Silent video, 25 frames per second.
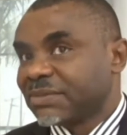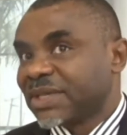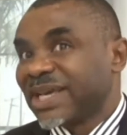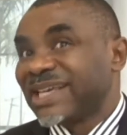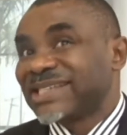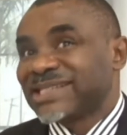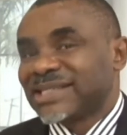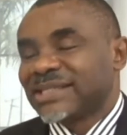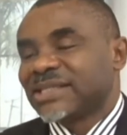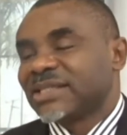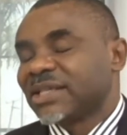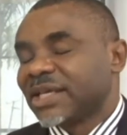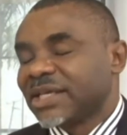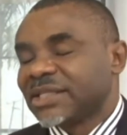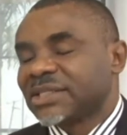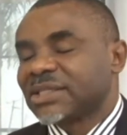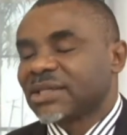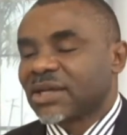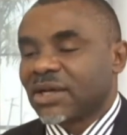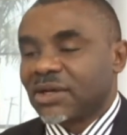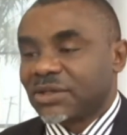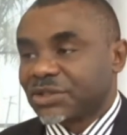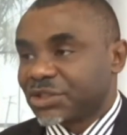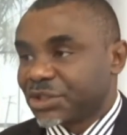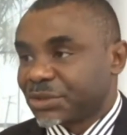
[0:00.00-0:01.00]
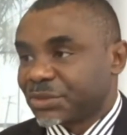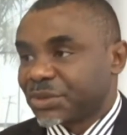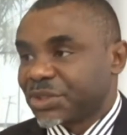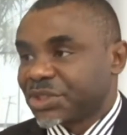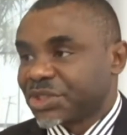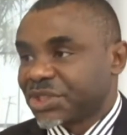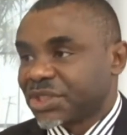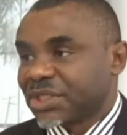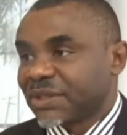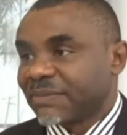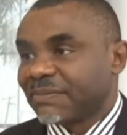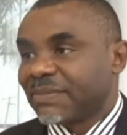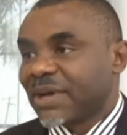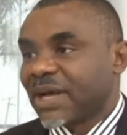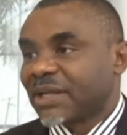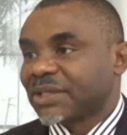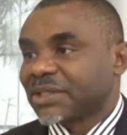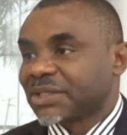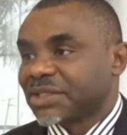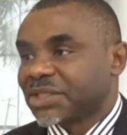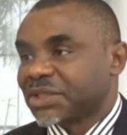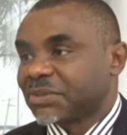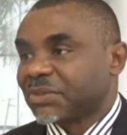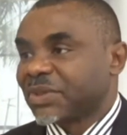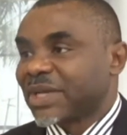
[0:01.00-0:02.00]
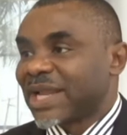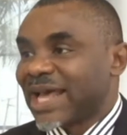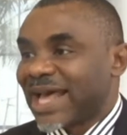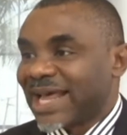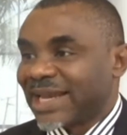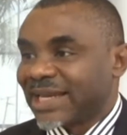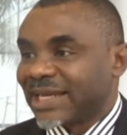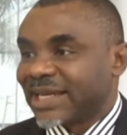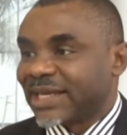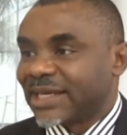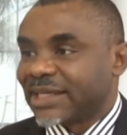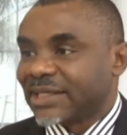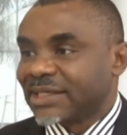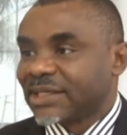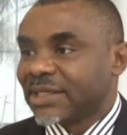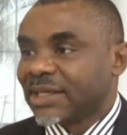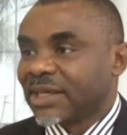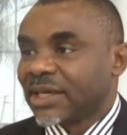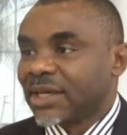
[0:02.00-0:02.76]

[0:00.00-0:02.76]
A C C A's contribution in partnership with A N N